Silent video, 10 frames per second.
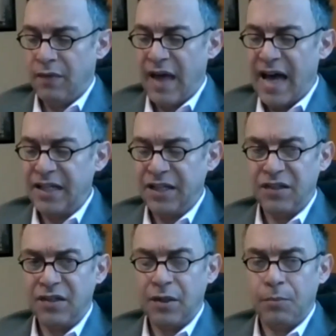that
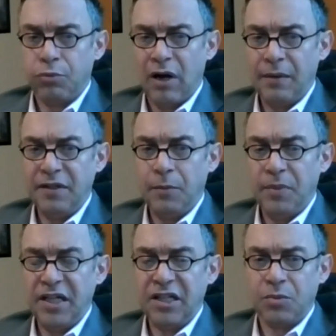is probably the
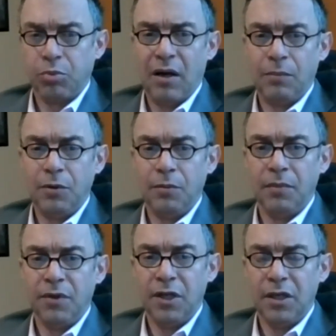biggest
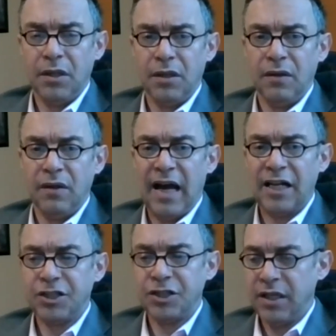problem, that
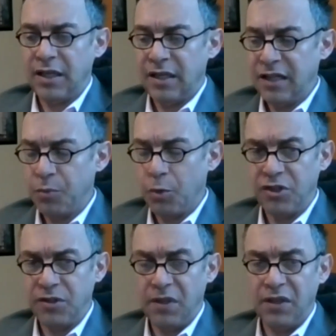actually it is
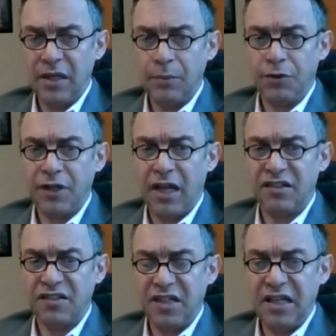supposed to be labeled
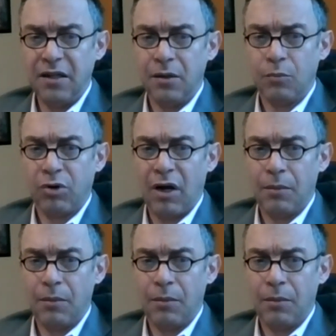as state